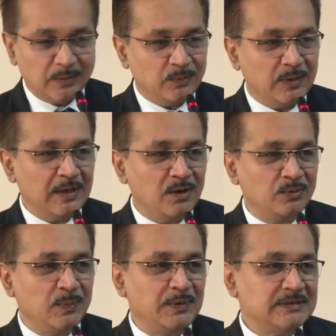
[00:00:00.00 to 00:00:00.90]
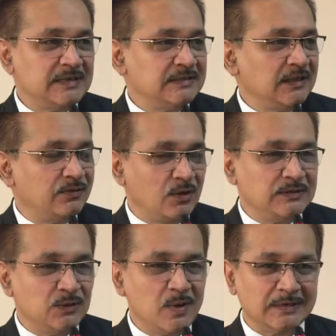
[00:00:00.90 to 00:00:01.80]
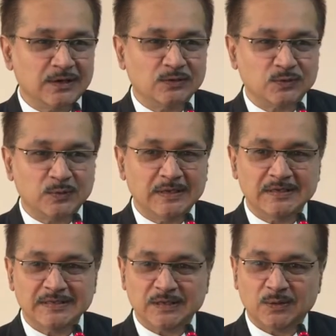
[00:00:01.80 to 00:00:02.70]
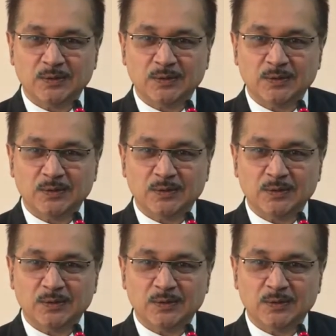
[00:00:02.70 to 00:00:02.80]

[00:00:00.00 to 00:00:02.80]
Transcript: We are representing 31 countries, so